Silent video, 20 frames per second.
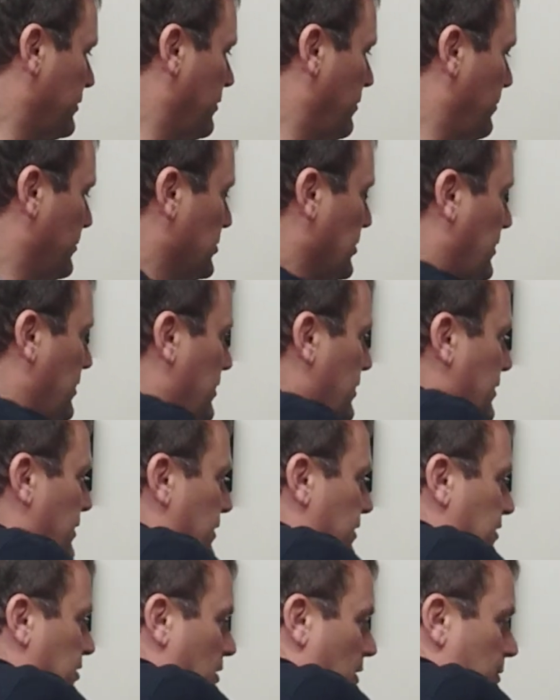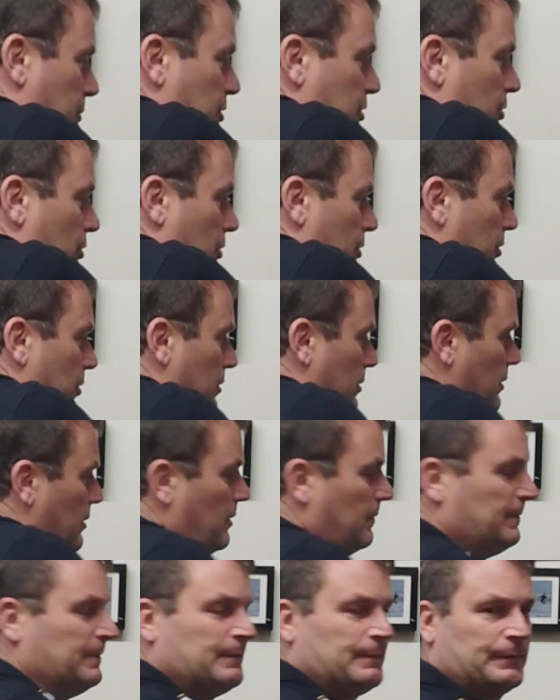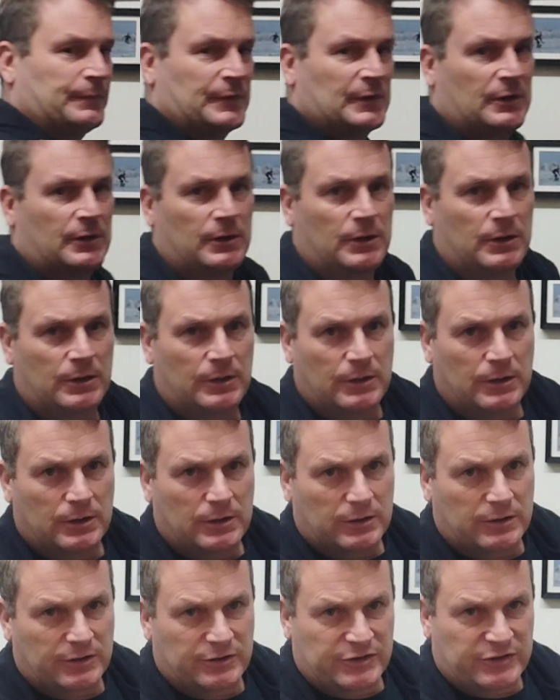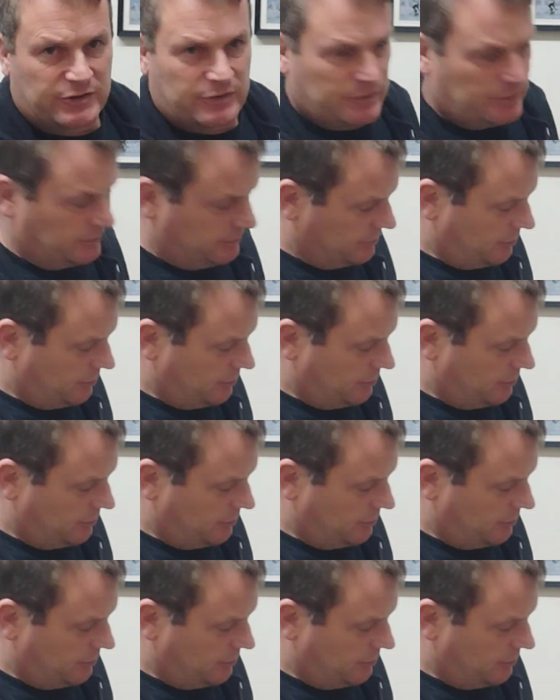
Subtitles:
particularly this time of year. Because